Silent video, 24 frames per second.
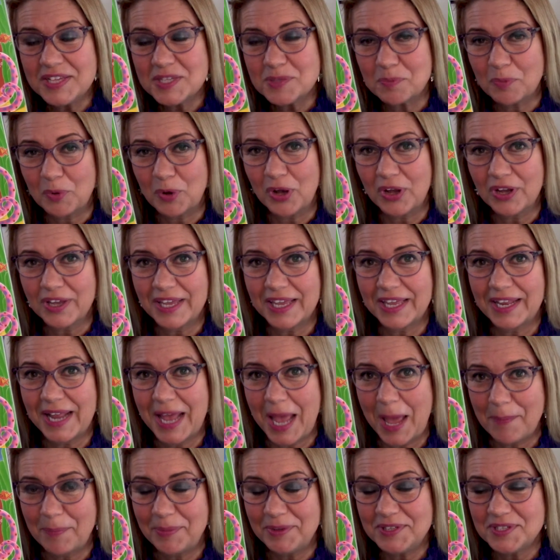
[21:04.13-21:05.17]
book, it
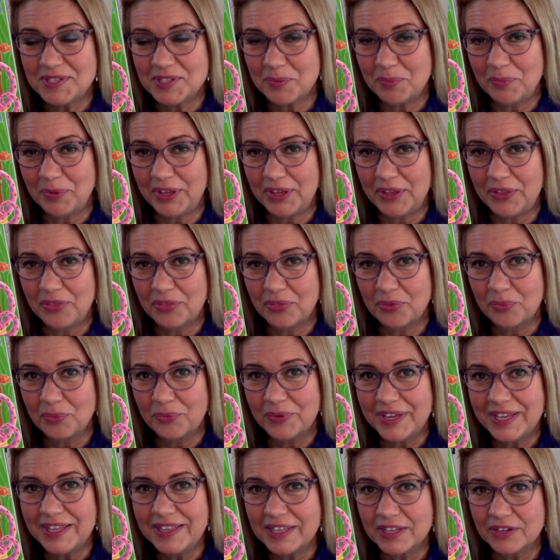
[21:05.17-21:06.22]
happens to be
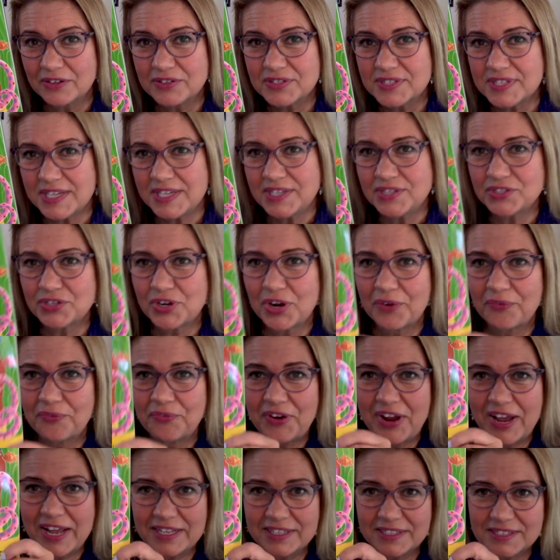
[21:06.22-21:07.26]
3 little sea star
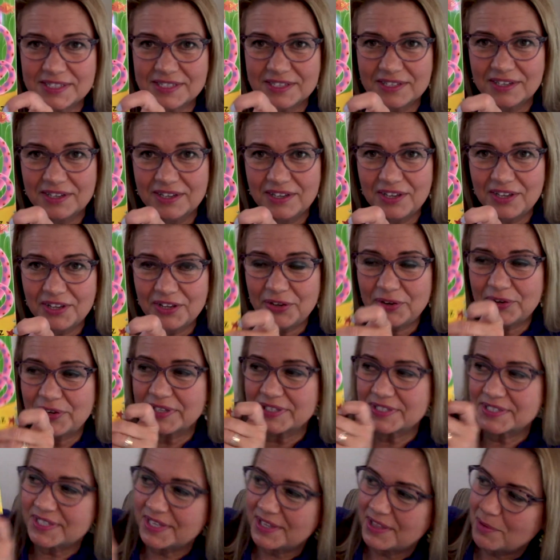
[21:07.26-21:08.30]
friends. You can
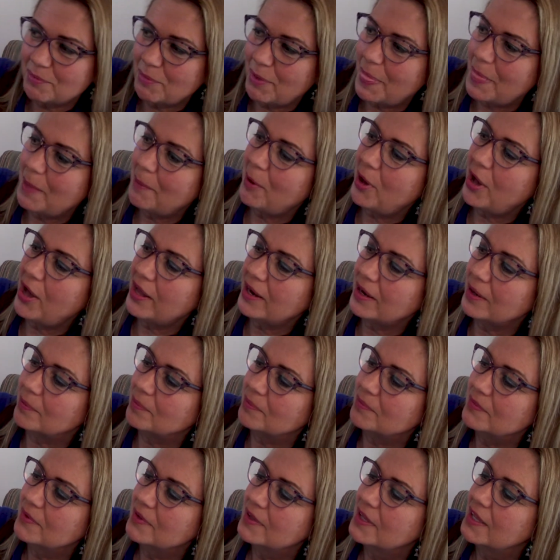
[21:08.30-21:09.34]
see them on the bottom.
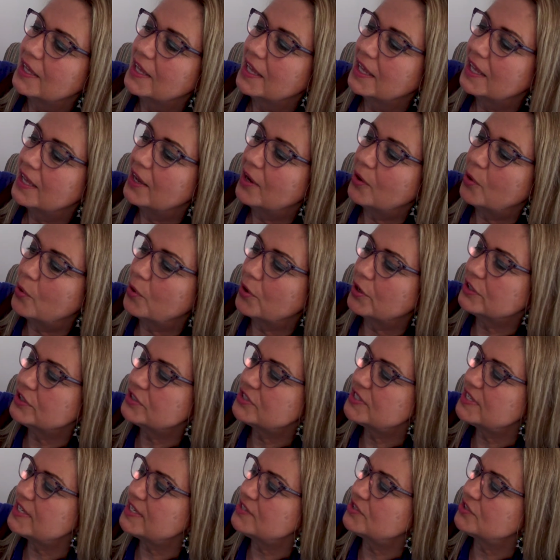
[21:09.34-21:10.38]
Orange
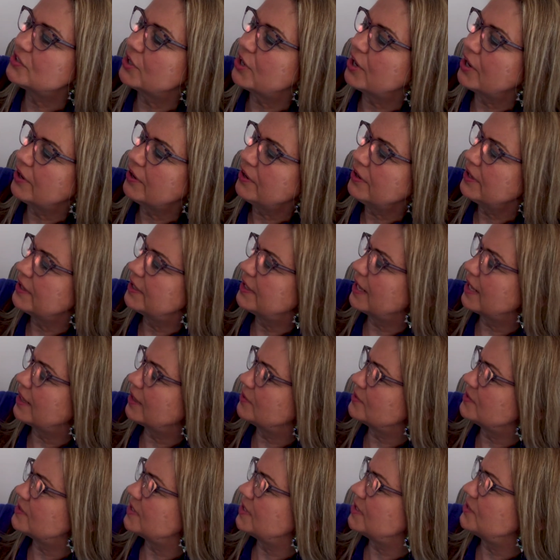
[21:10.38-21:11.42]
sea star, yellow
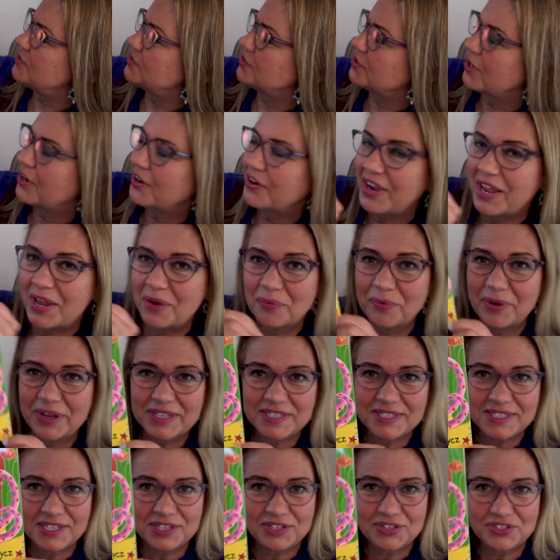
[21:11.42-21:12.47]
sea star, and red
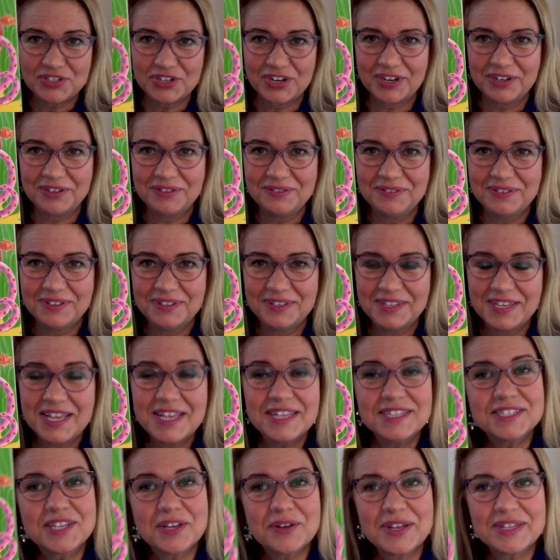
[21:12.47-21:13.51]
sea star.
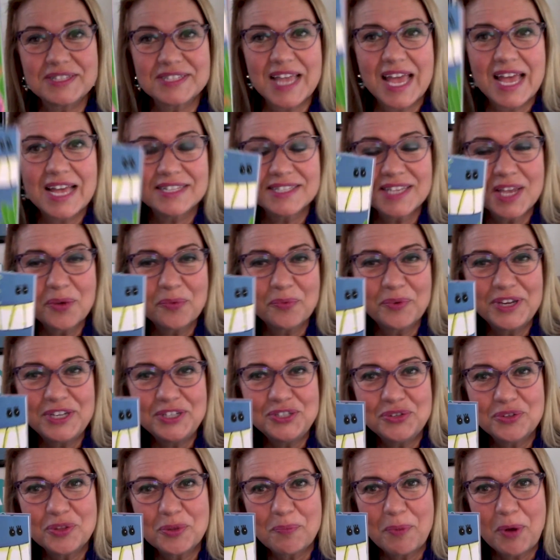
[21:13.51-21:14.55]
So as I read
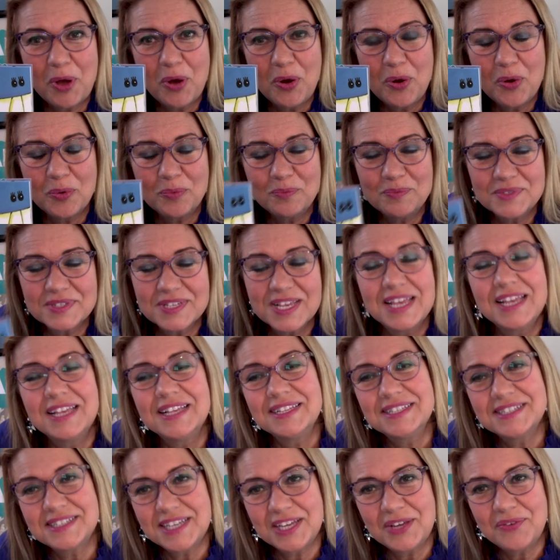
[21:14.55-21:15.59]
you the poems,
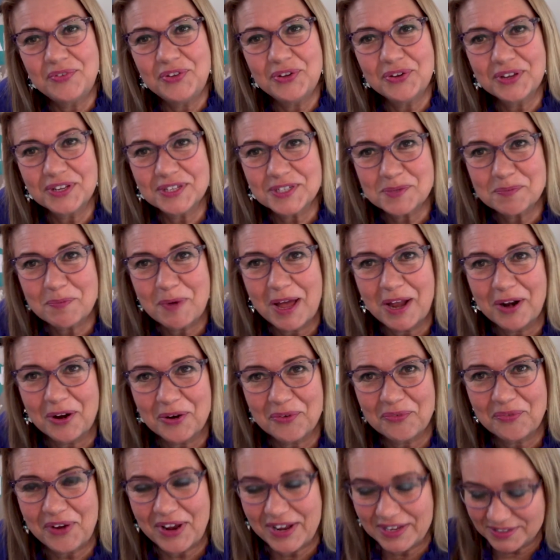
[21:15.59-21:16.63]
see if you can spot our
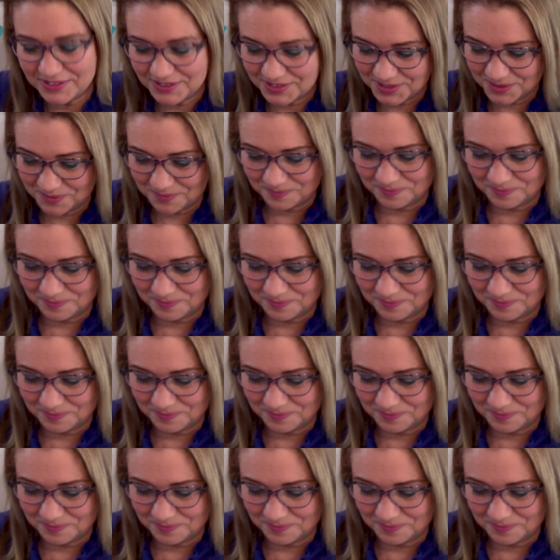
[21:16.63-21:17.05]
friends.